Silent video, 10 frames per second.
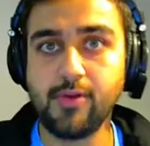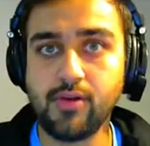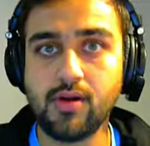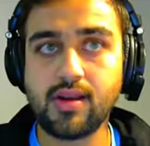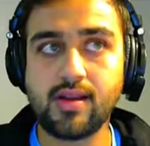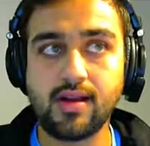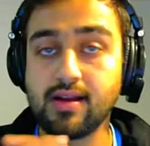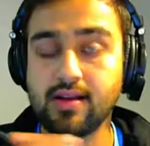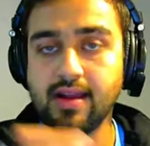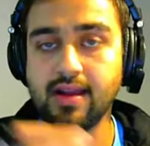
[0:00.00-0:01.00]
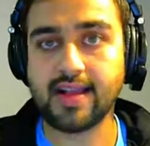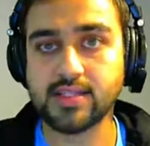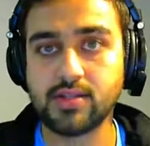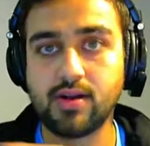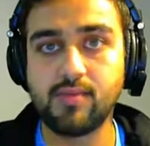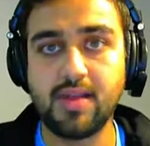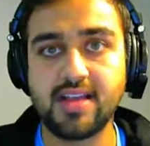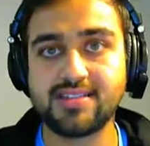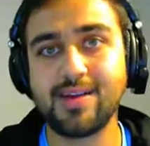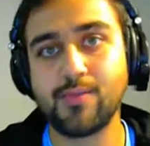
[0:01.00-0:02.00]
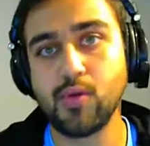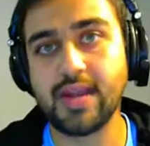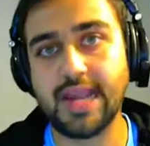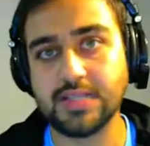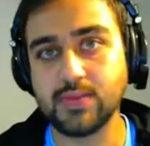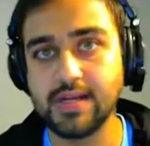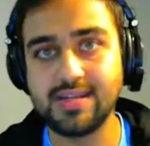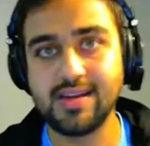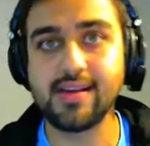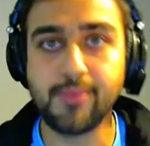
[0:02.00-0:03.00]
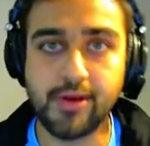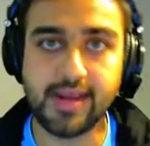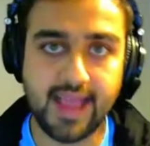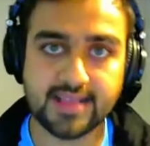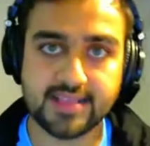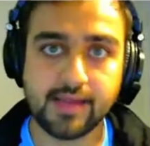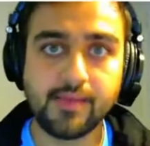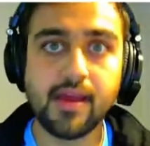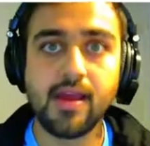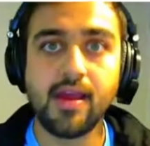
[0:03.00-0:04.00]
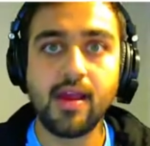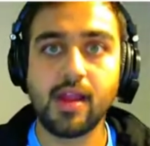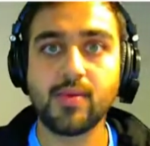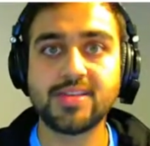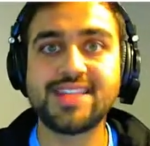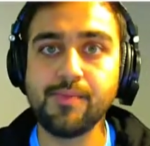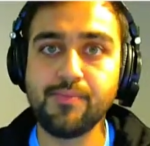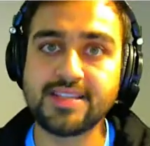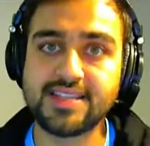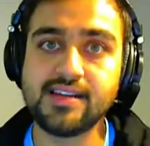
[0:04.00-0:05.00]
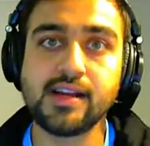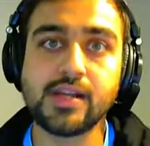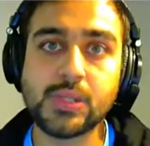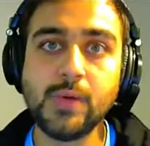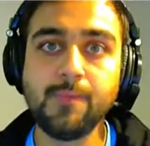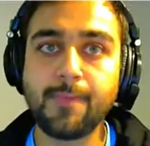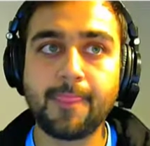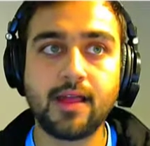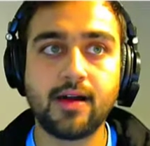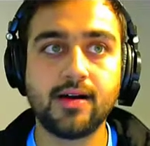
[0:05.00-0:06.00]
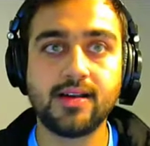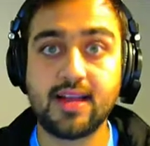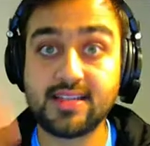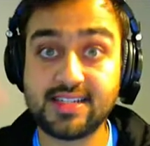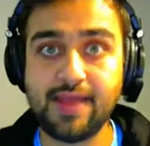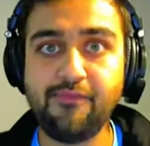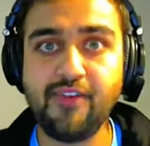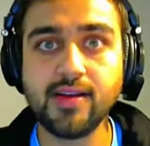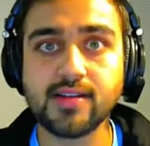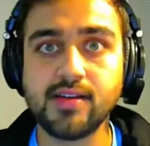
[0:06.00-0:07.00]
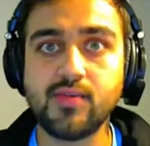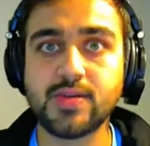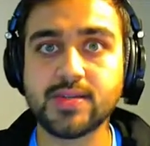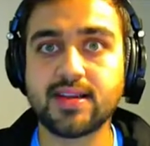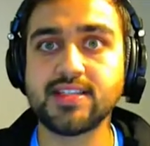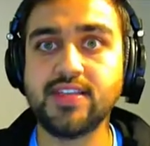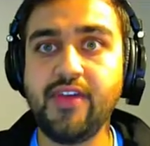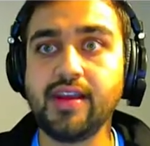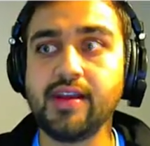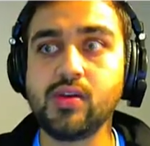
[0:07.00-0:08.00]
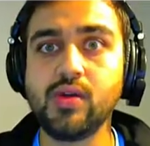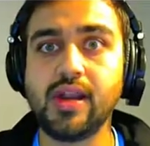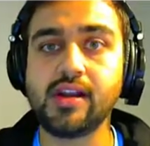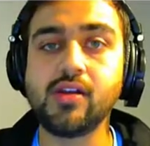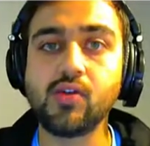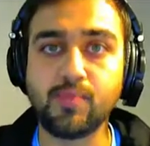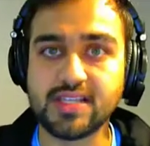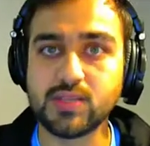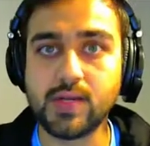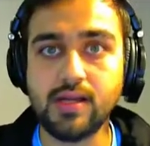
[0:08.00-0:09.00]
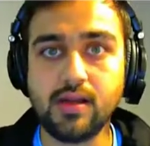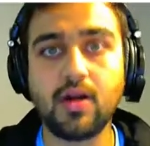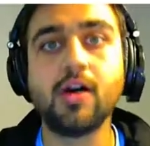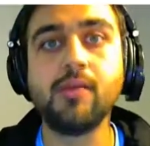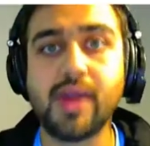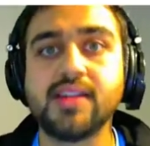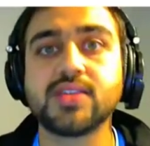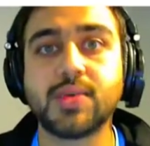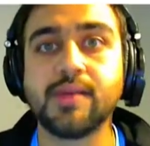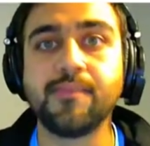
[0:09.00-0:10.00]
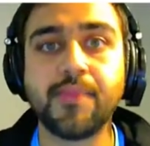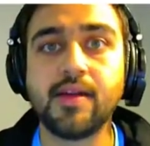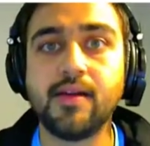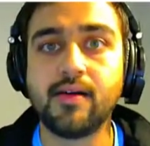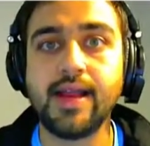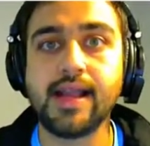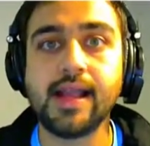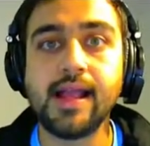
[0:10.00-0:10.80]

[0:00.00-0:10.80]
of w naught x naught plus w1 x1 till wn xn, it was then presented to a step function which was classifying into +1 or -1.